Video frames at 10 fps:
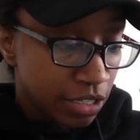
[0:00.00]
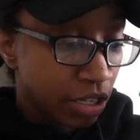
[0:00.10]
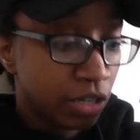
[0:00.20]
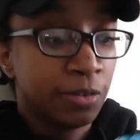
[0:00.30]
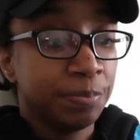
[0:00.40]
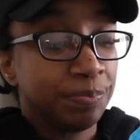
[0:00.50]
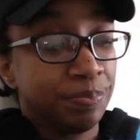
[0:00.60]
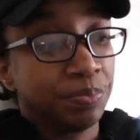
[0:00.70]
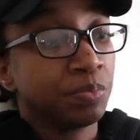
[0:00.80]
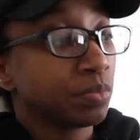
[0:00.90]
So
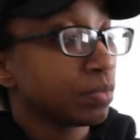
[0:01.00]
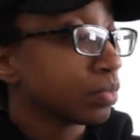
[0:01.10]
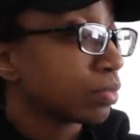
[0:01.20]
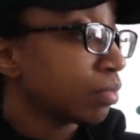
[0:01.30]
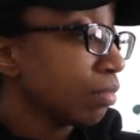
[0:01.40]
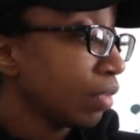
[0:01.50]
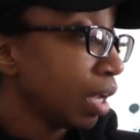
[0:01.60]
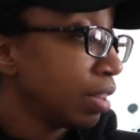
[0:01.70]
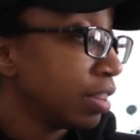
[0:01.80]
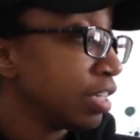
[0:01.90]

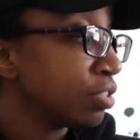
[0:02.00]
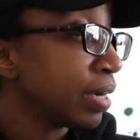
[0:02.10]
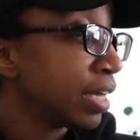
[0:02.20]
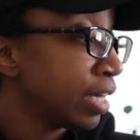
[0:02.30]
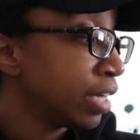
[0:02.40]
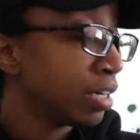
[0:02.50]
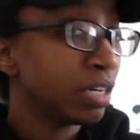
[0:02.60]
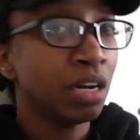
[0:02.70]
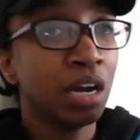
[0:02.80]
this right here,